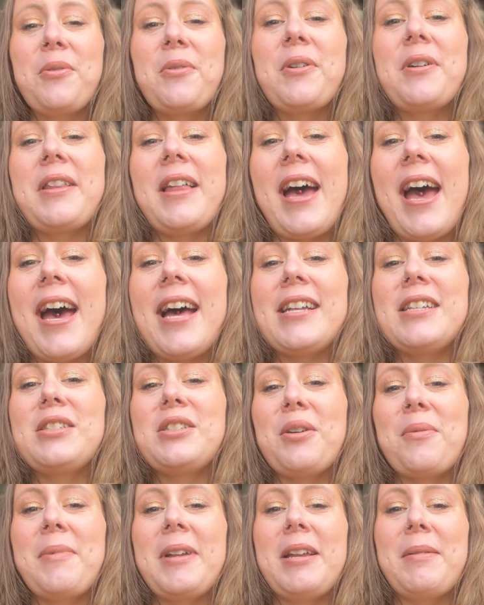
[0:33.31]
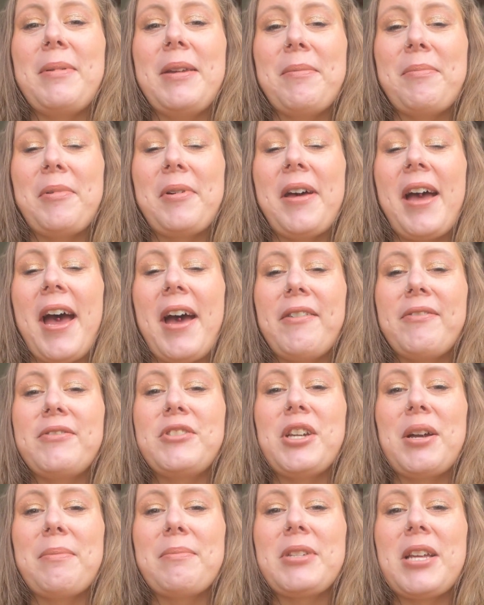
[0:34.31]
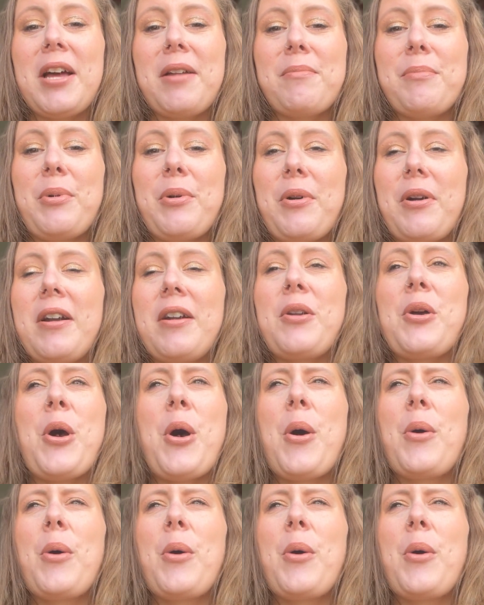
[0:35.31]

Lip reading: glad so many people have jumped on board,